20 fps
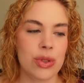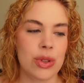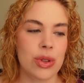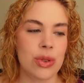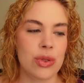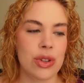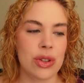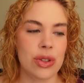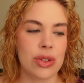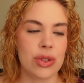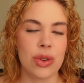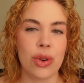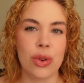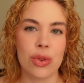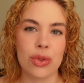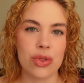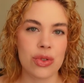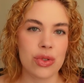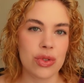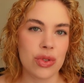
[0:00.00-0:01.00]
to just go
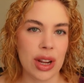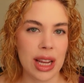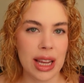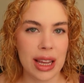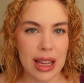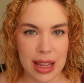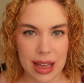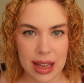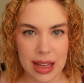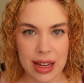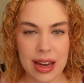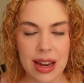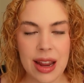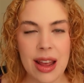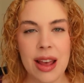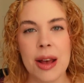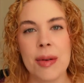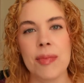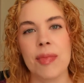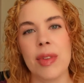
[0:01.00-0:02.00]
straight in
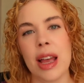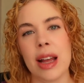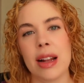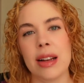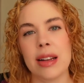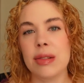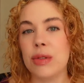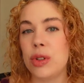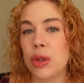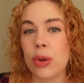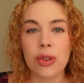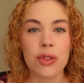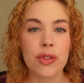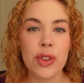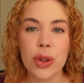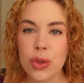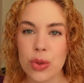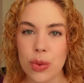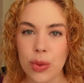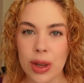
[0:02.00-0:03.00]
and do a
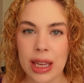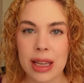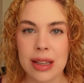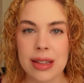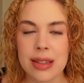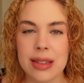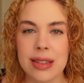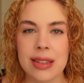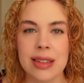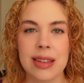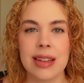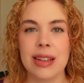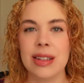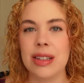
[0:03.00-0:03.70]
few tweaks,